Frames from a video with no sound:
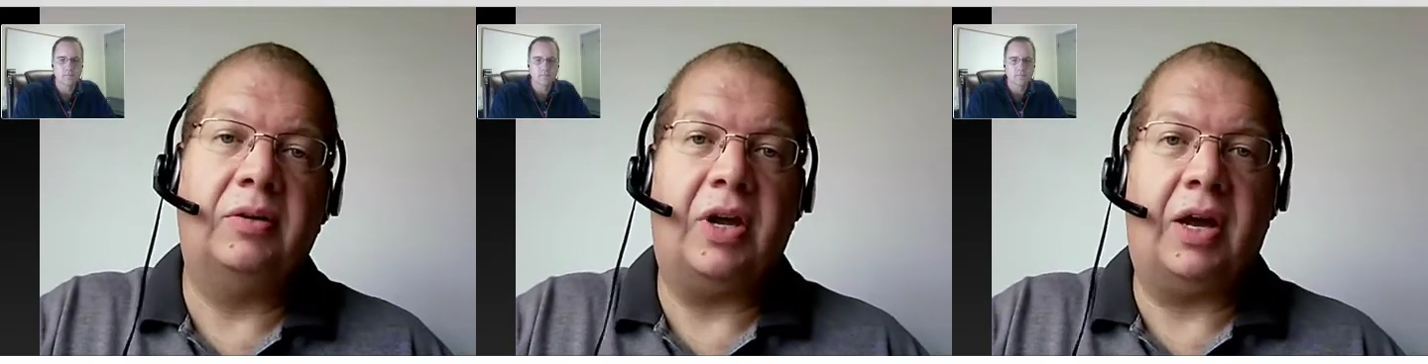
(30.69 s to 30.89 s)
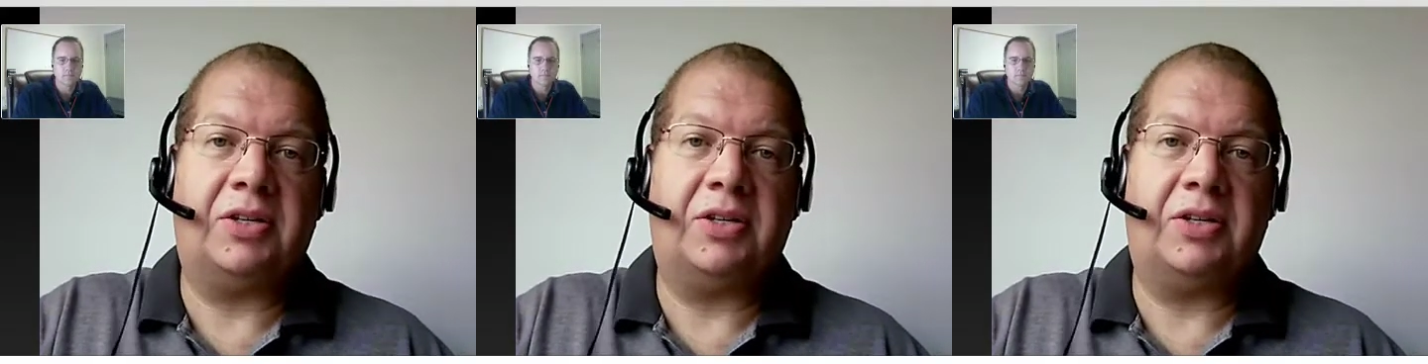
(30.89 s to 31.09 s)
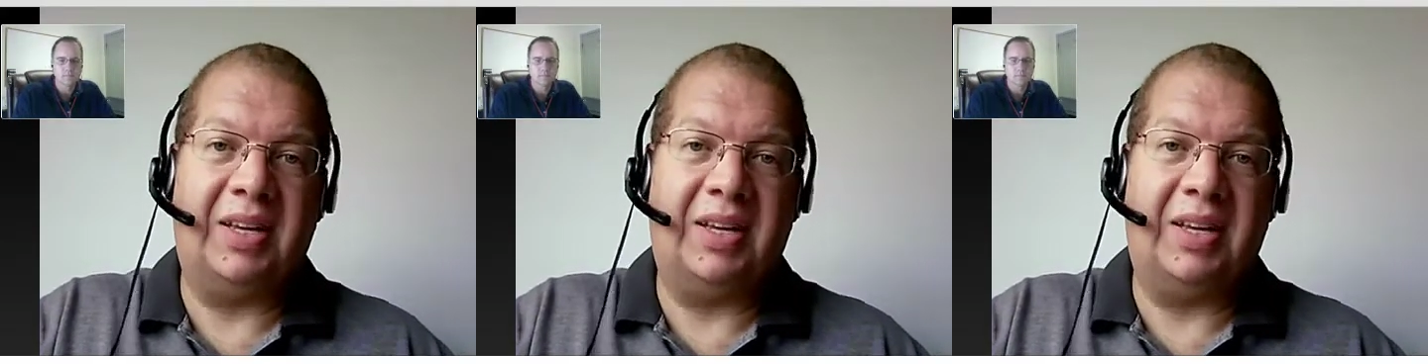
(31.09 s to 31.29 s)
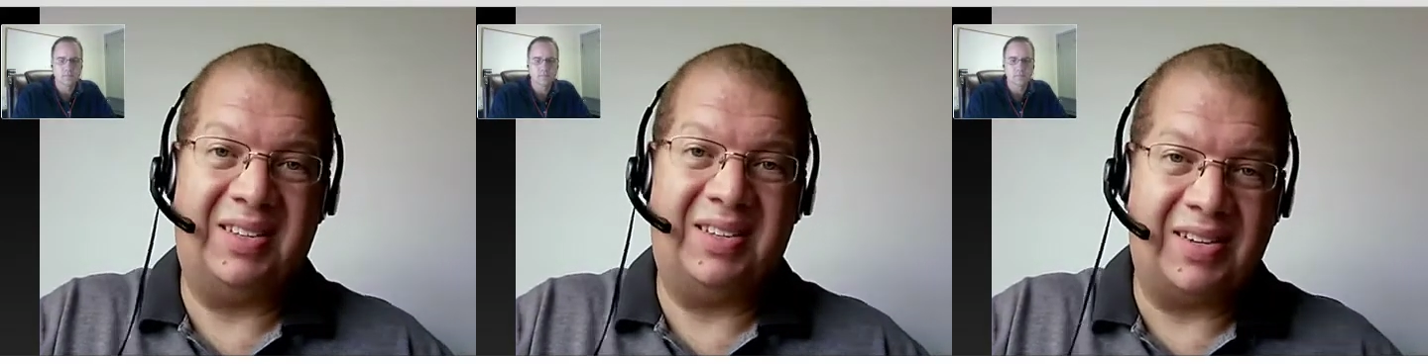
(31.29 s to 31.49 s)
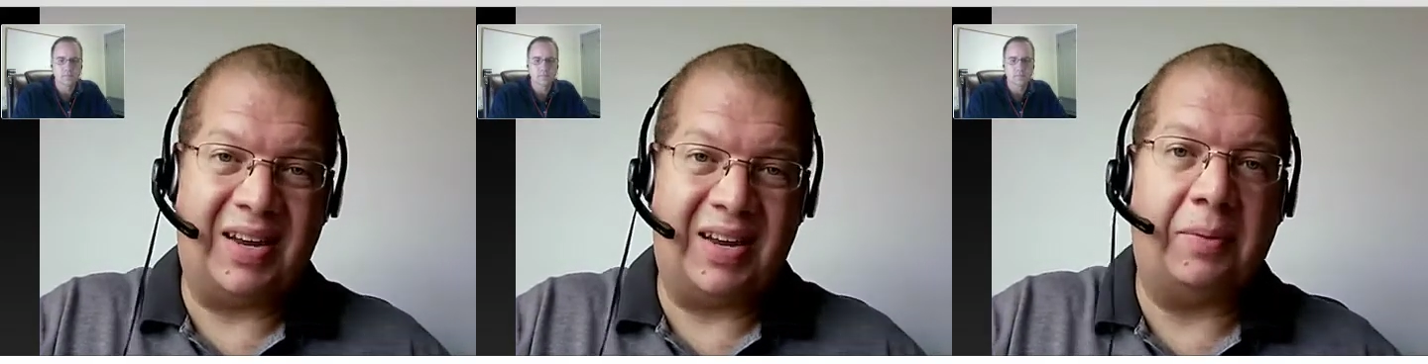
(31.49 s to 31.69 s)
we actually get
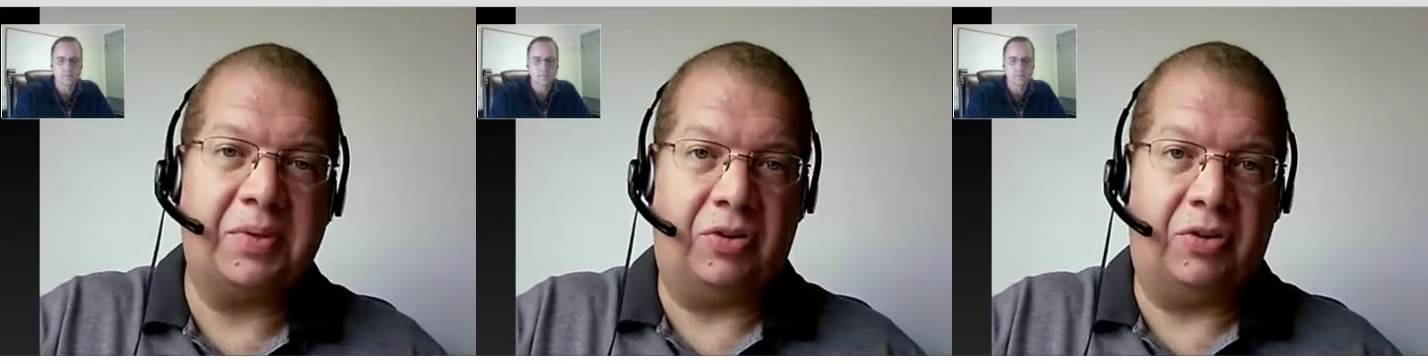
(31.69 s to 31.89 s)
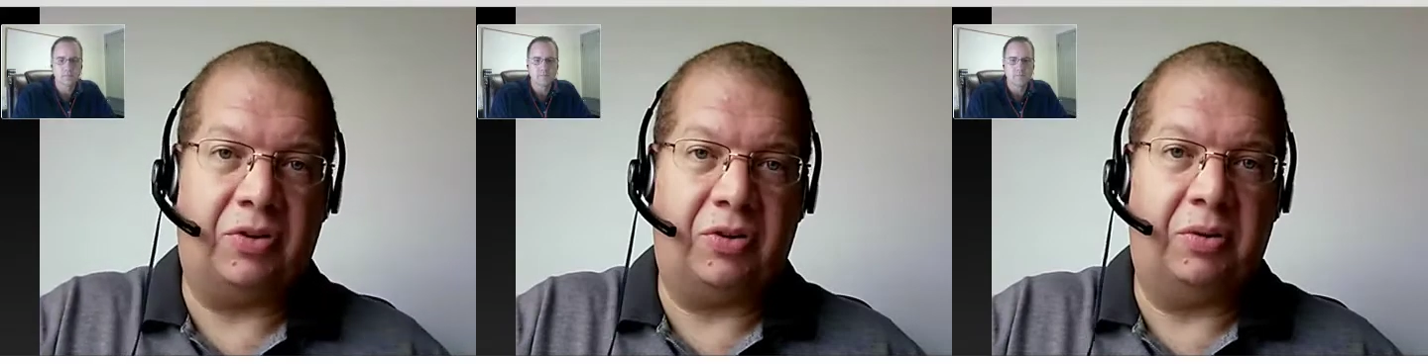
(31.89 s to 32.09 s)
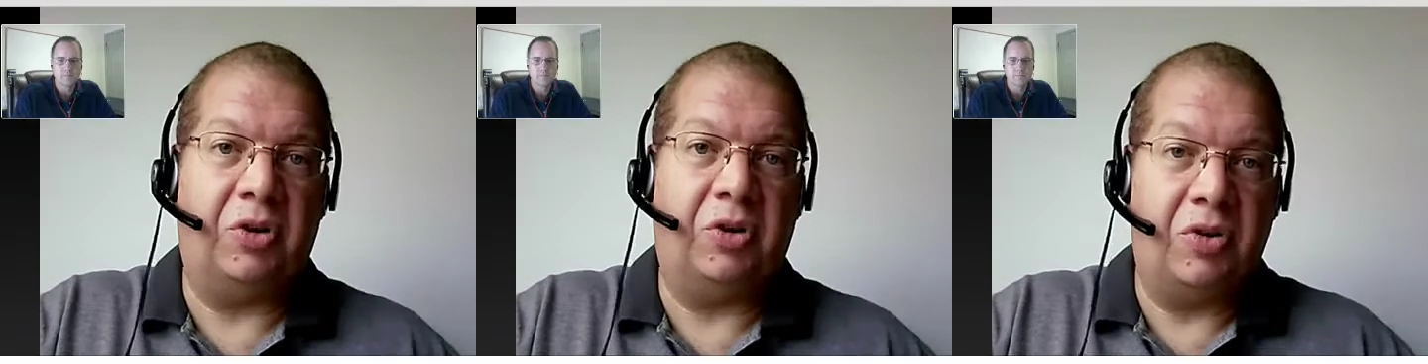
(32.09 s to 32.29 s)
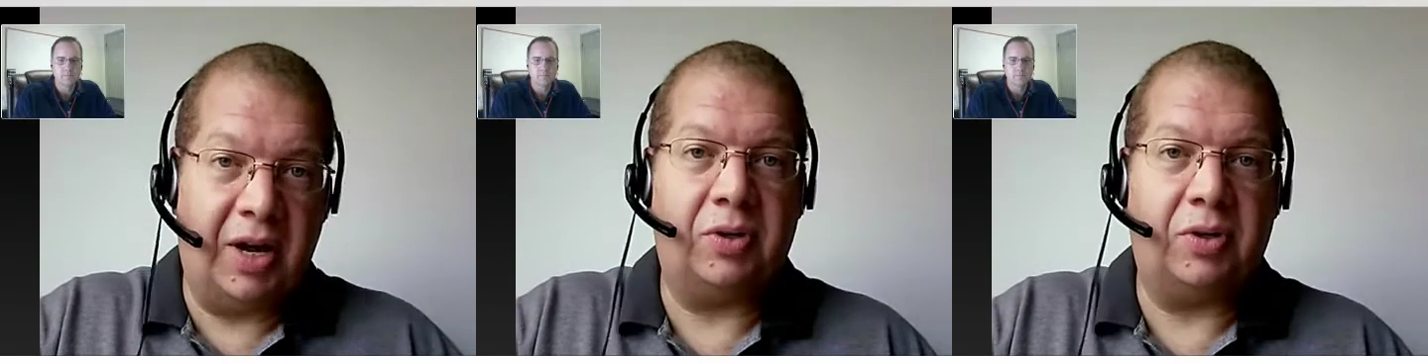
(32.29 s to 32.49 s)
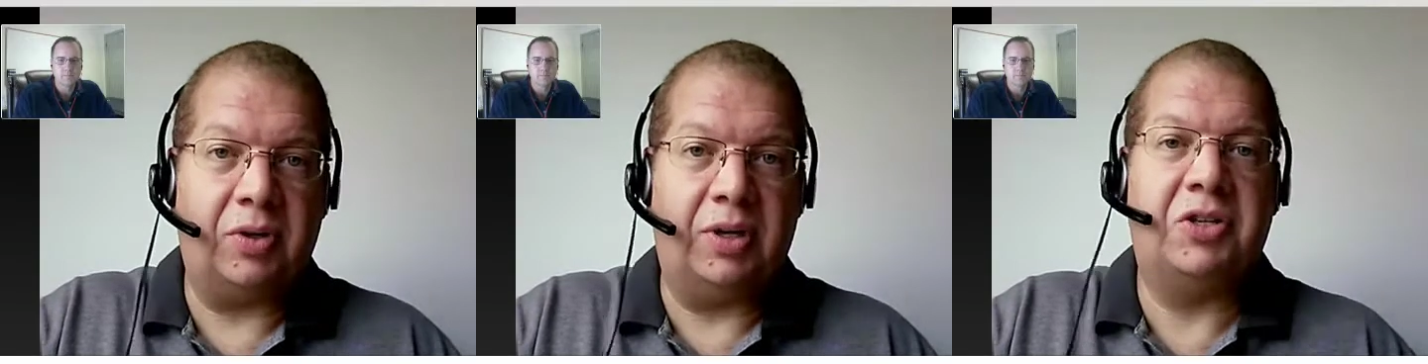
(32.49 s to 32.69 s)
zapped from your
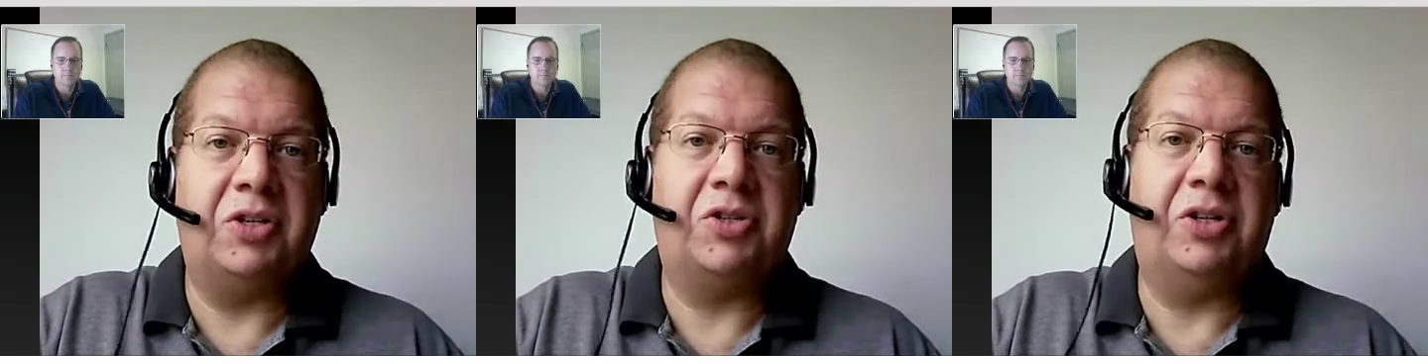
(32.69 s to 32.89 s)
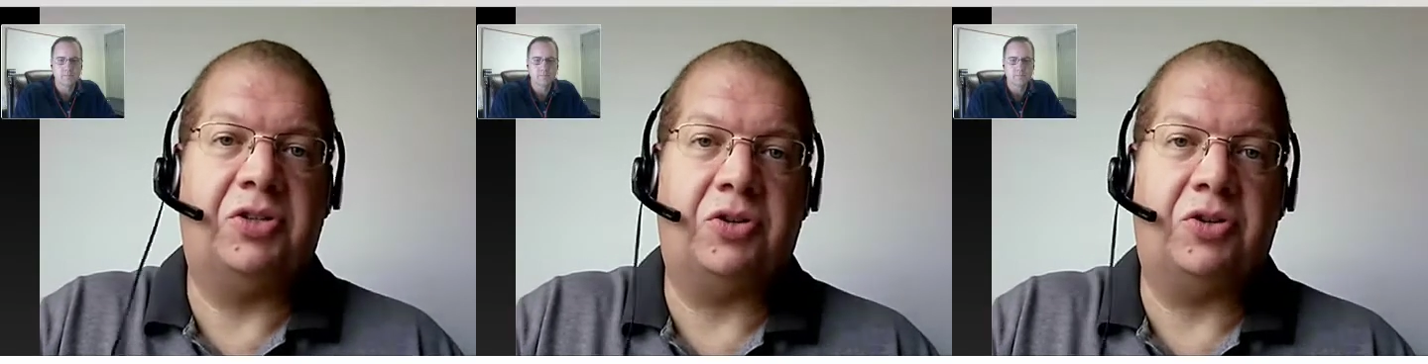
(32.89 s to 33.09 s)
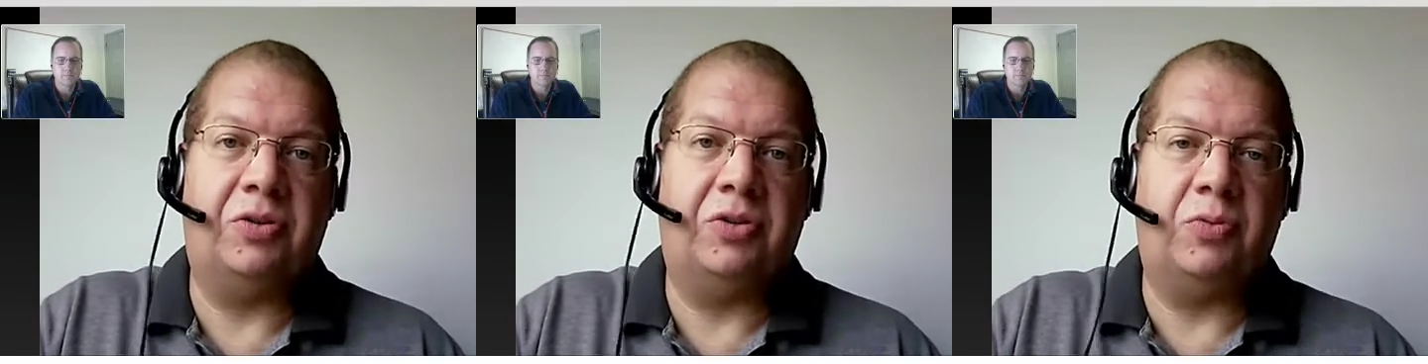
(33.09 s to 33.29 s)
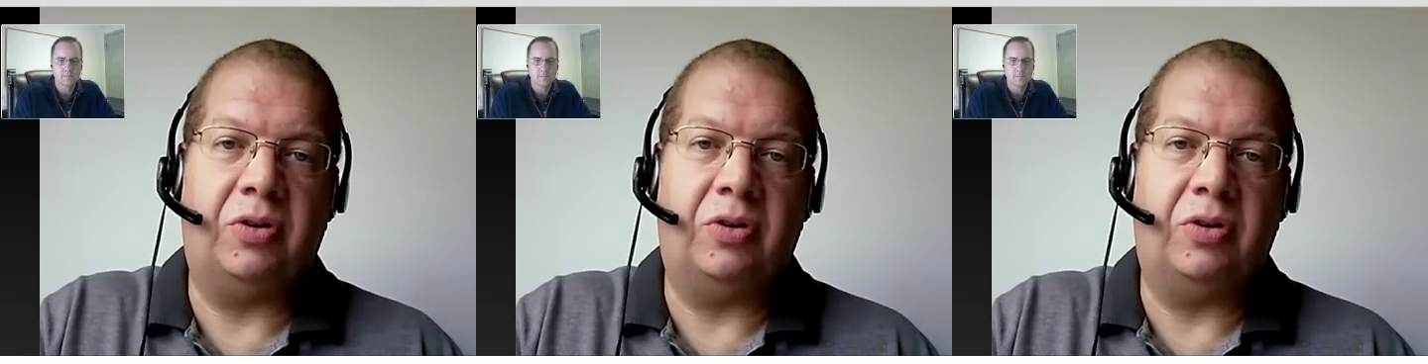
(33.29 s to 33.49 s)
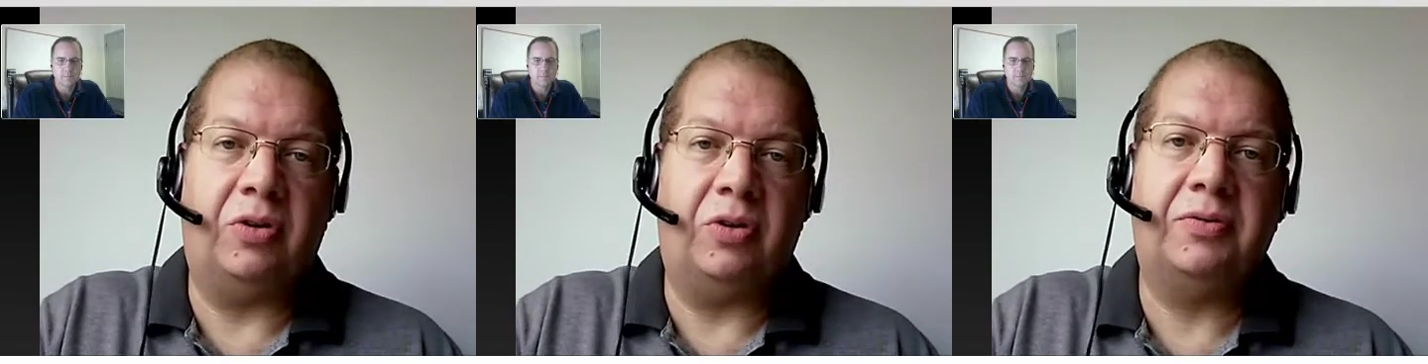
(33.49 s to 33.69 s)
natural energy
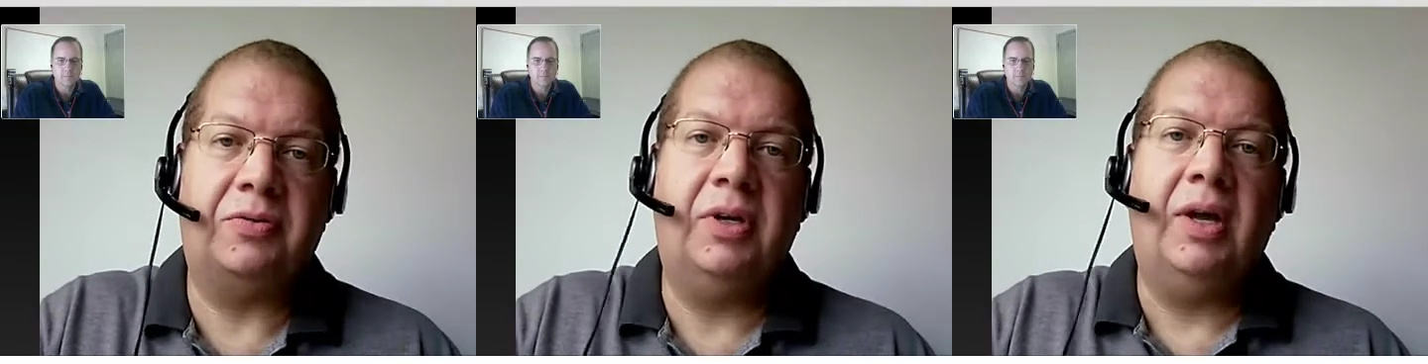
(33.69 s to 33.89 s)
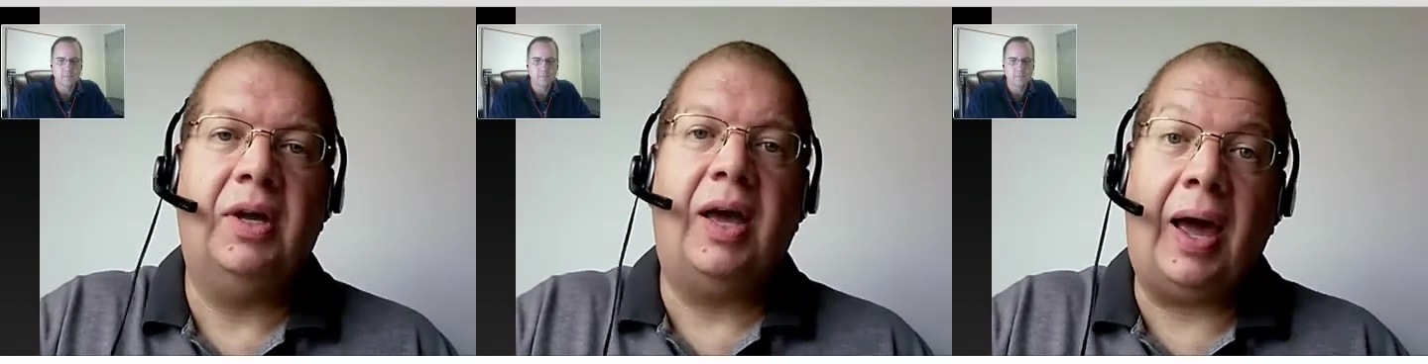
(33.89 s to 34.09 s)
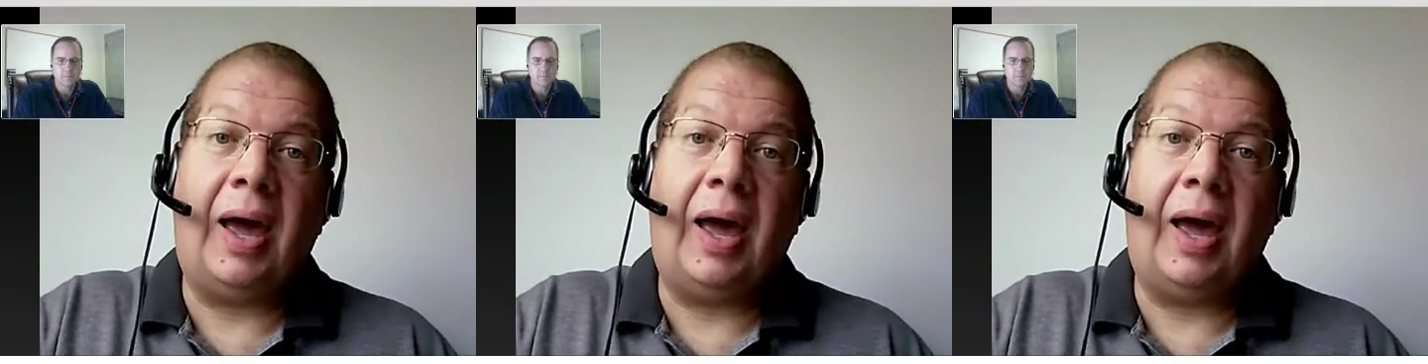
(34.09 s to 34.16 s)
reserves